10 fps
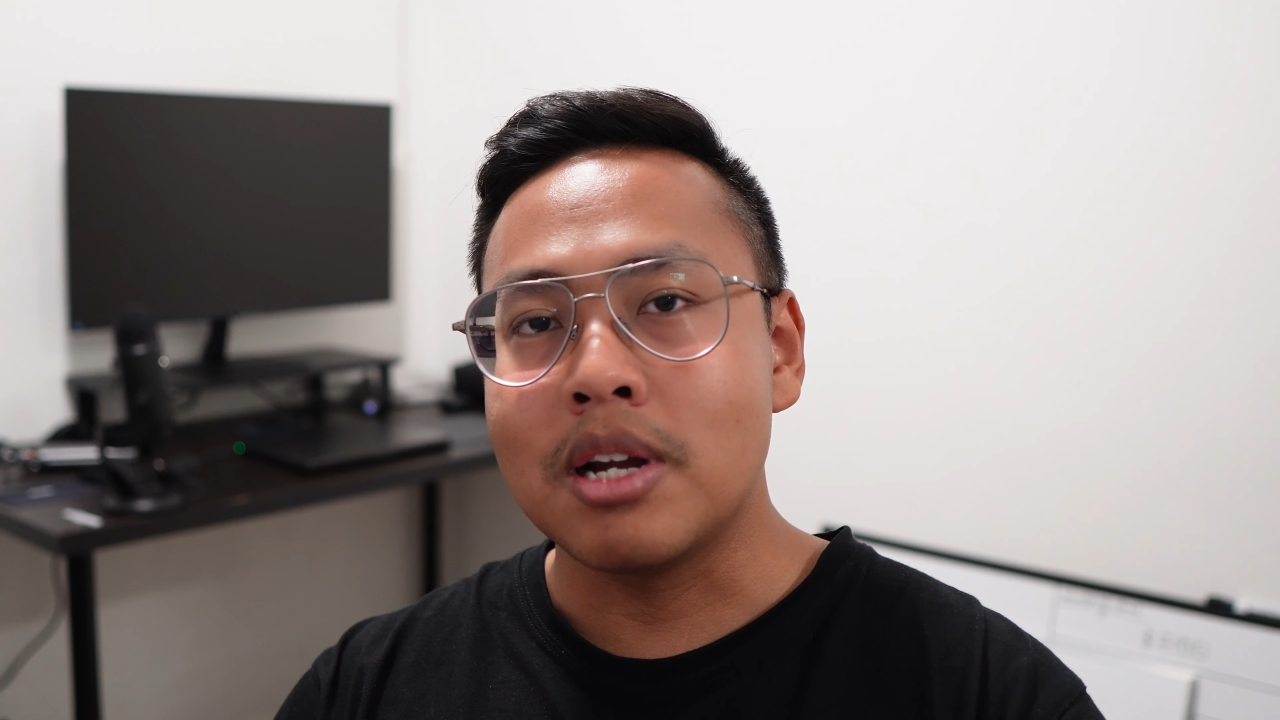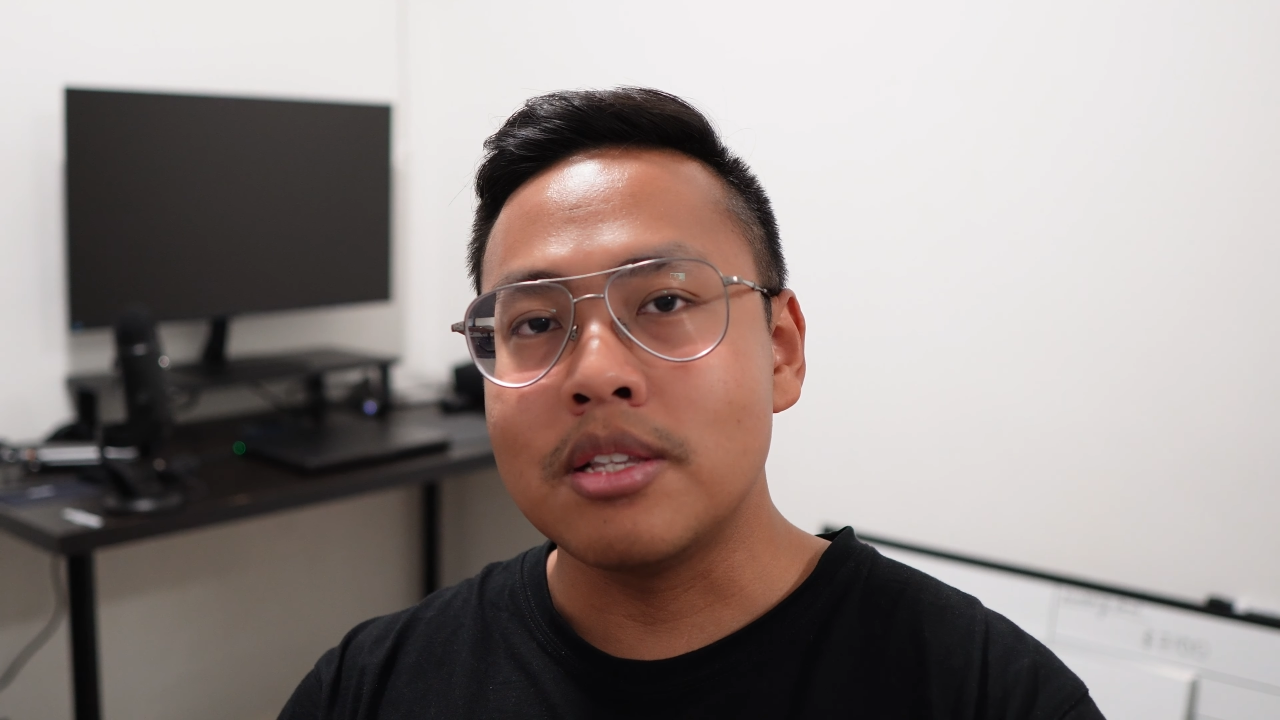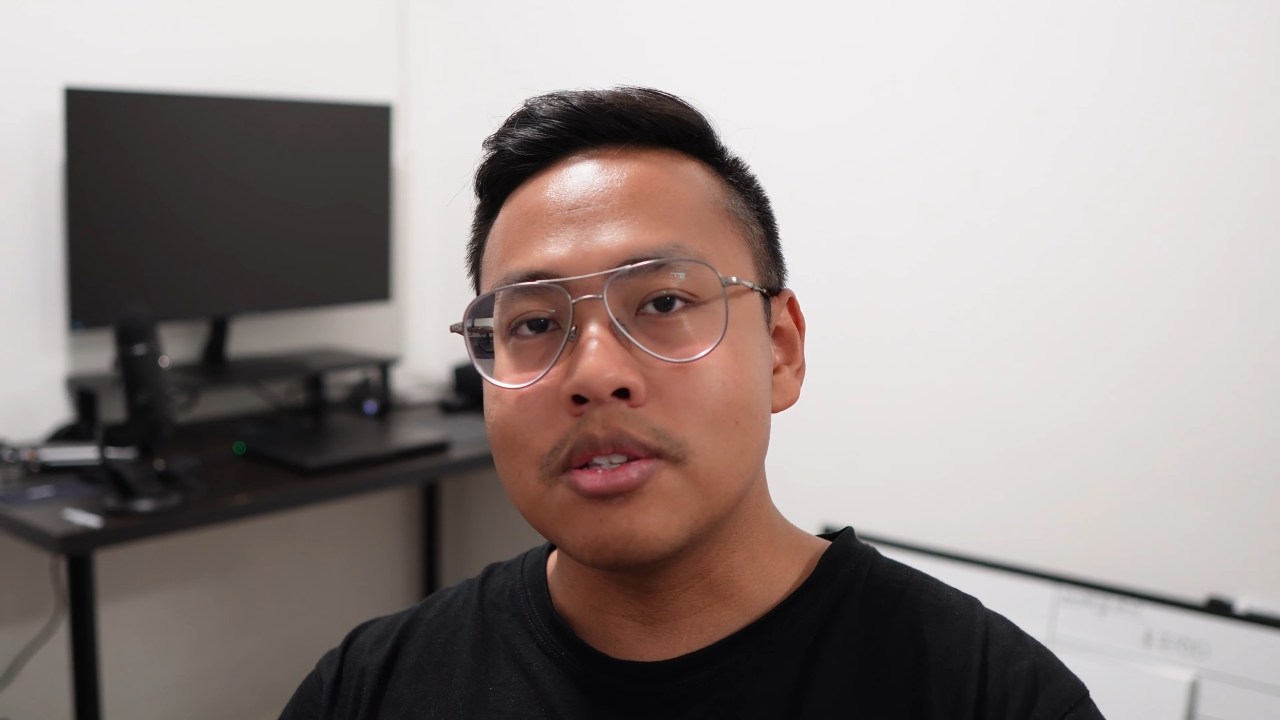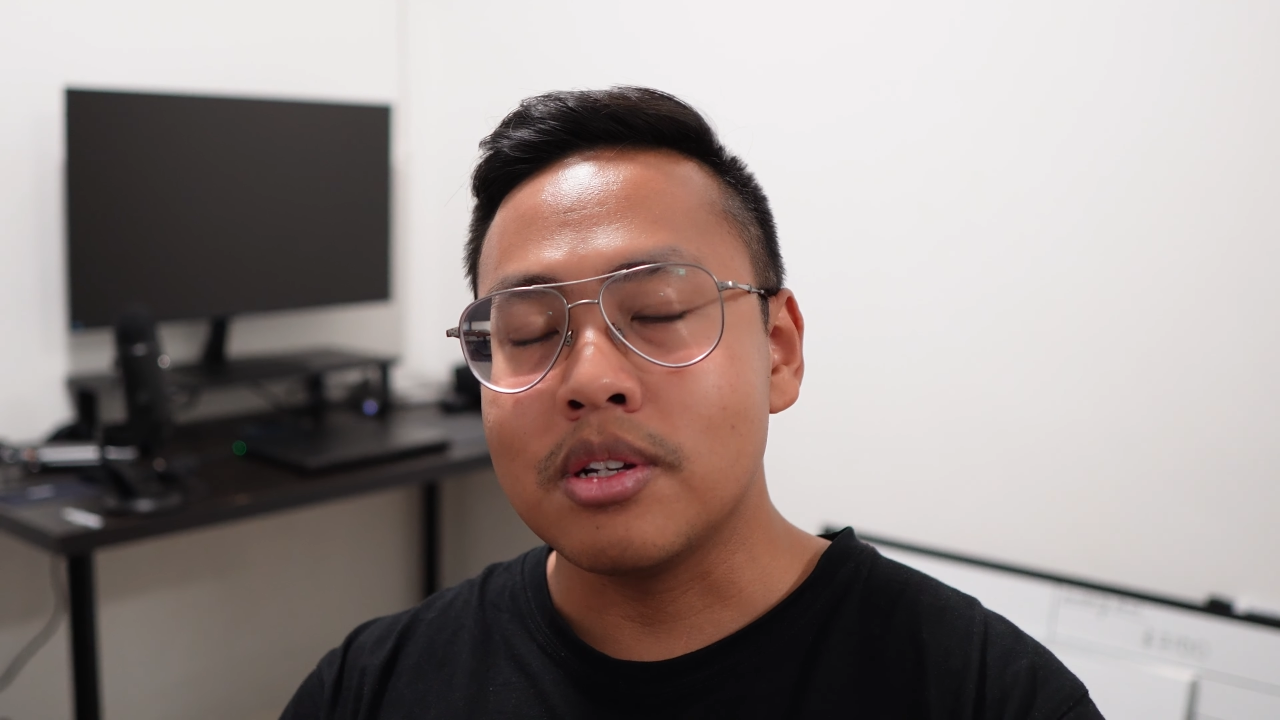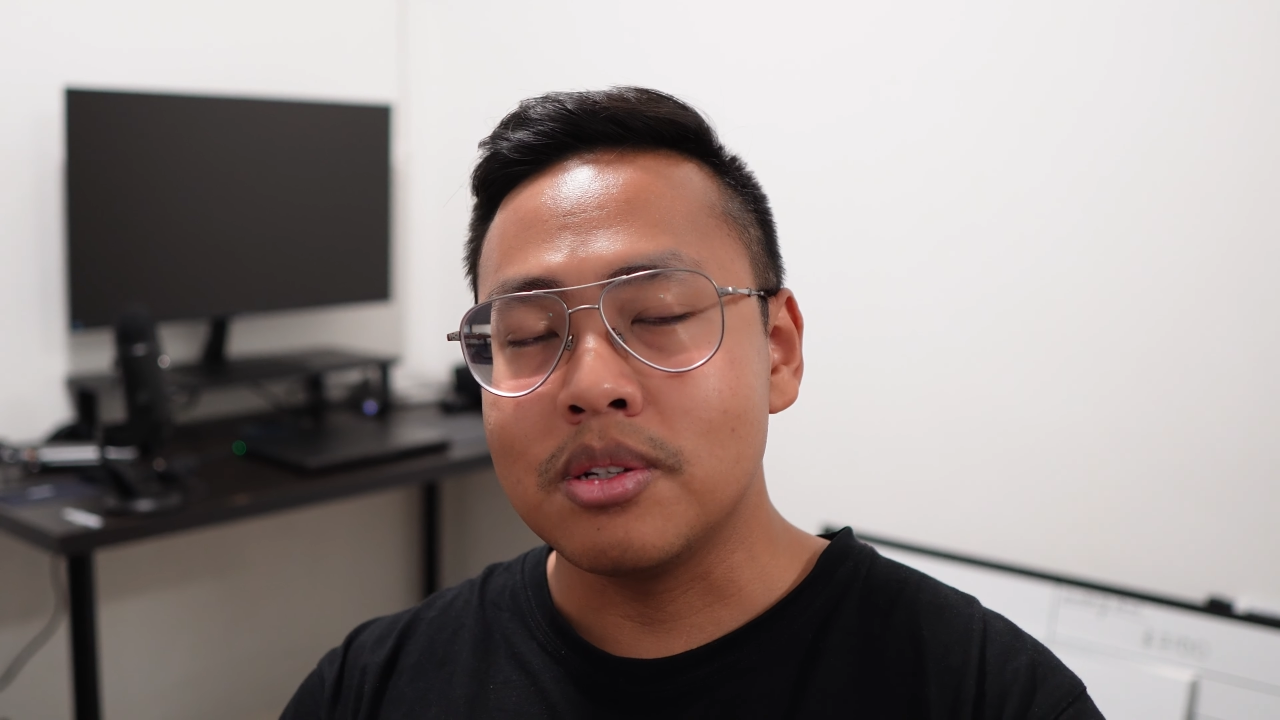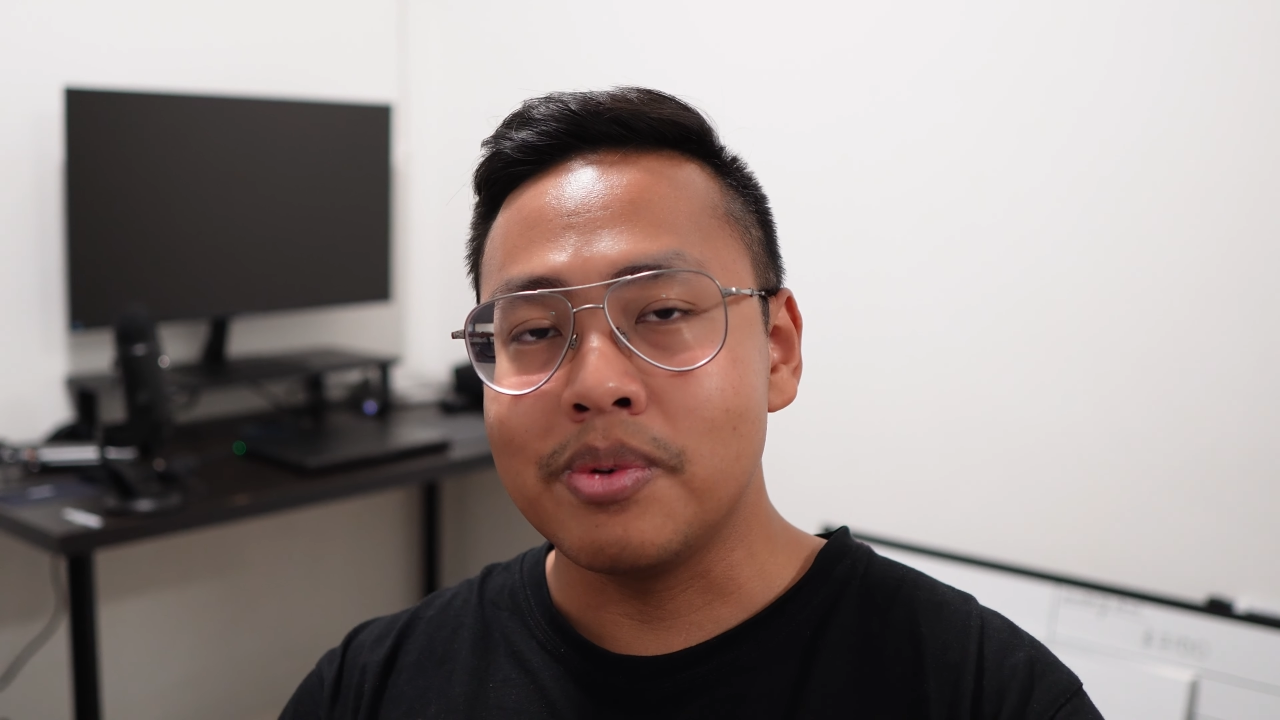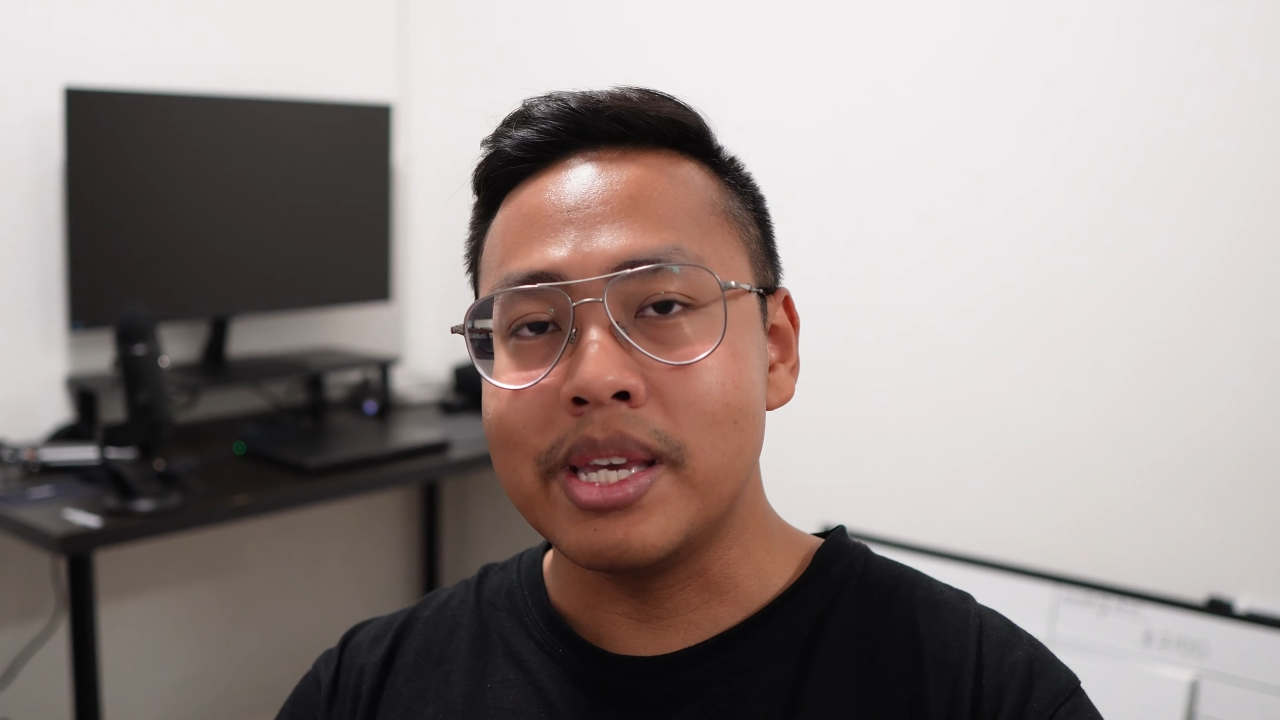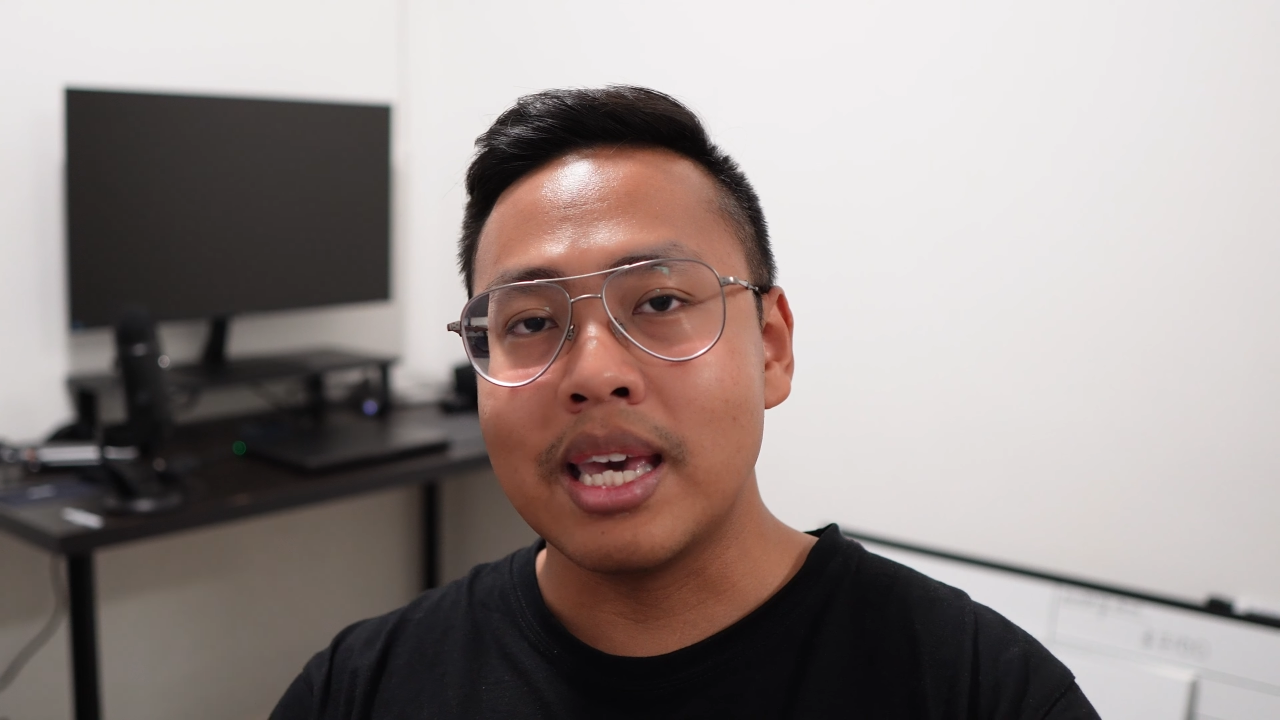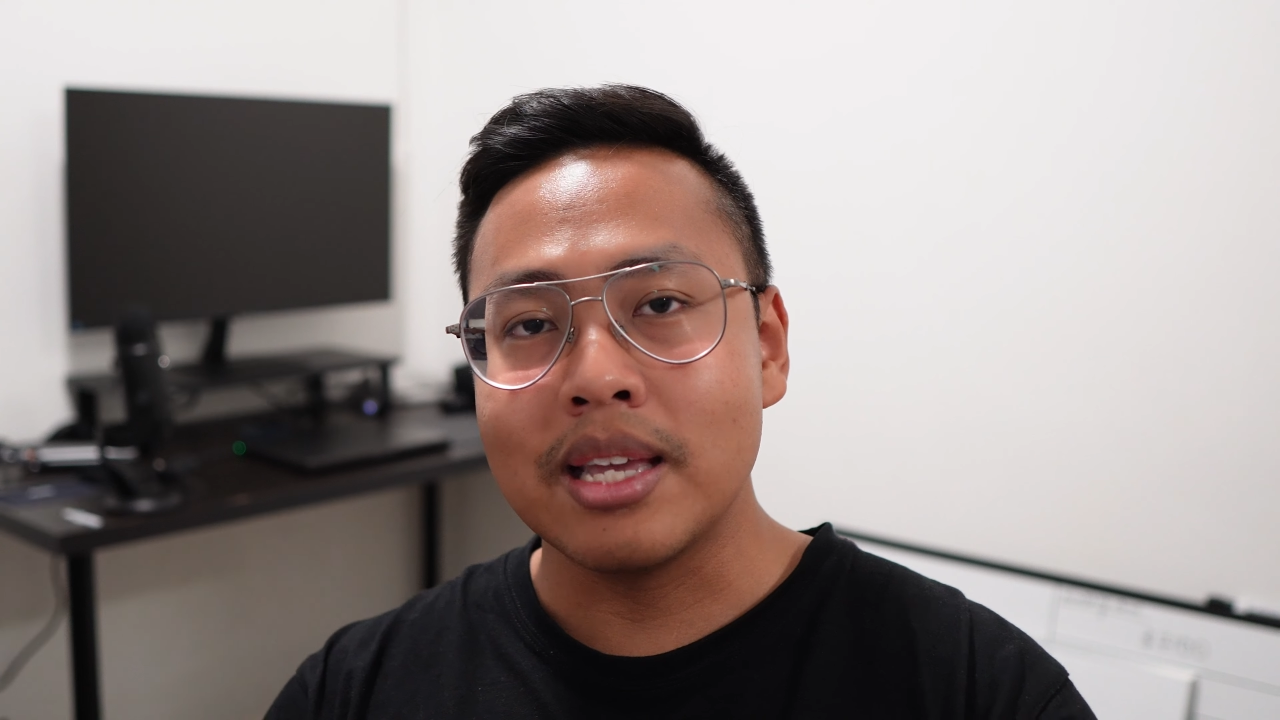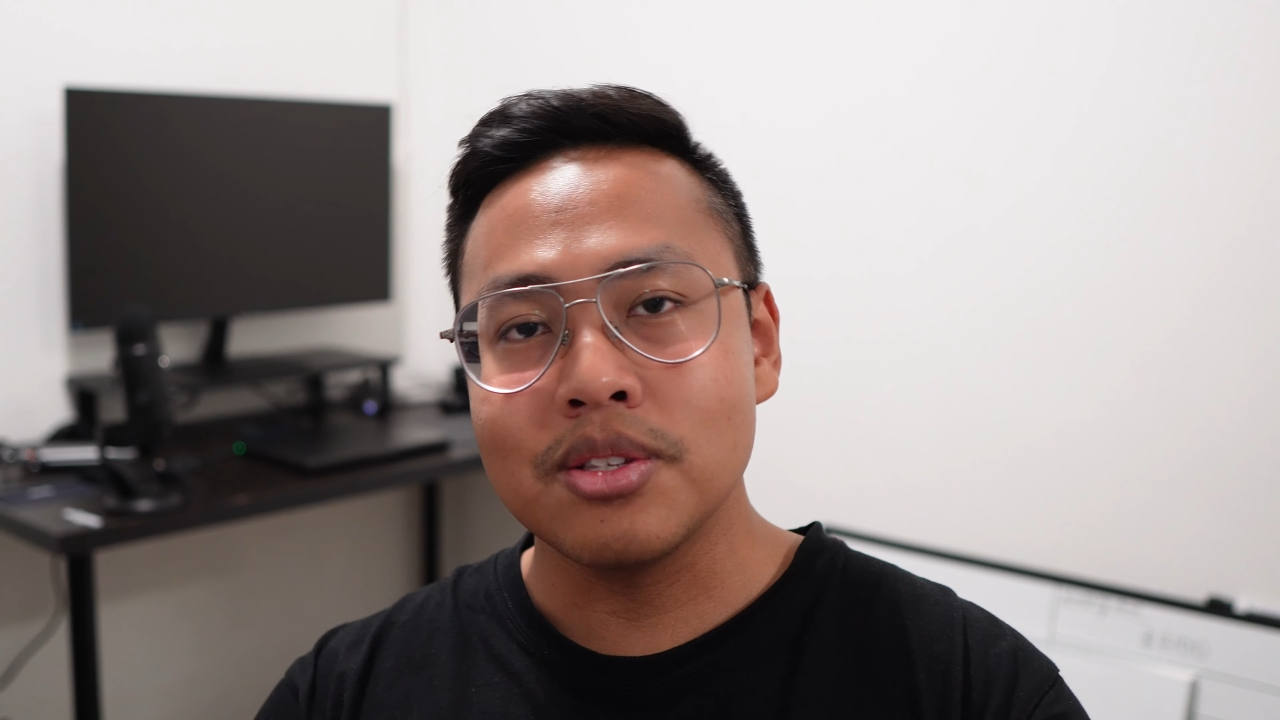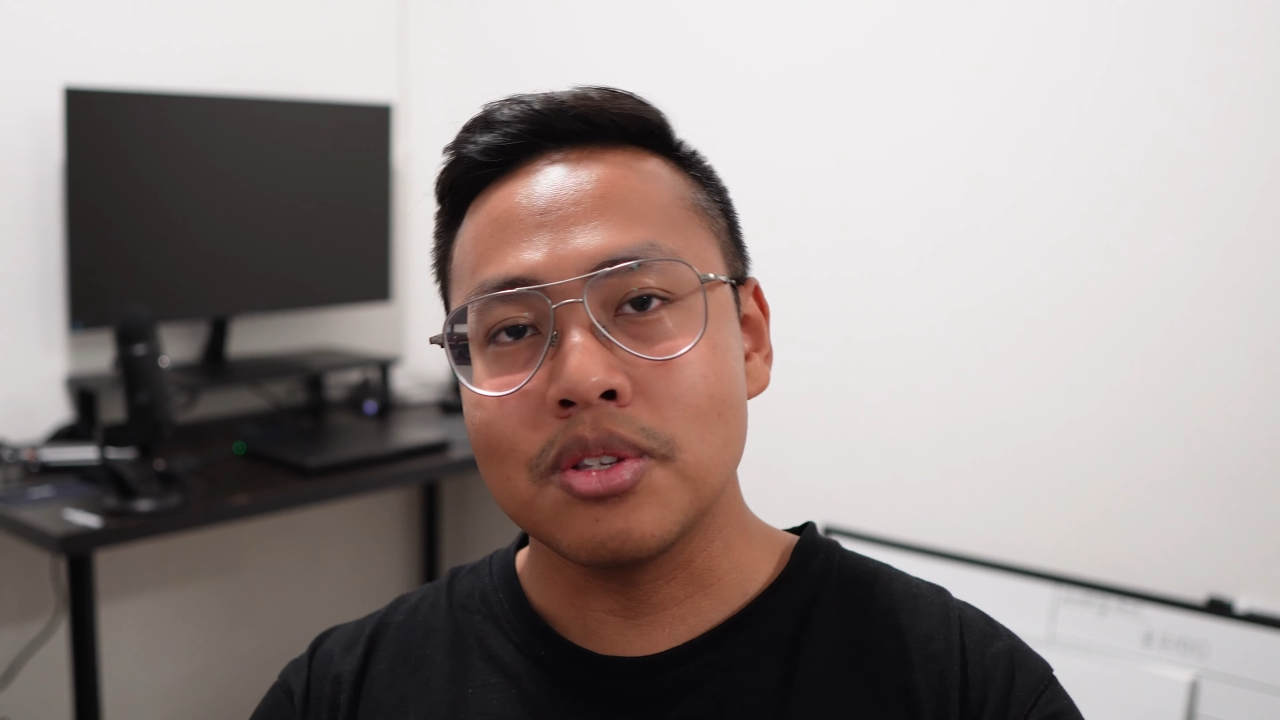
runs on the weekend.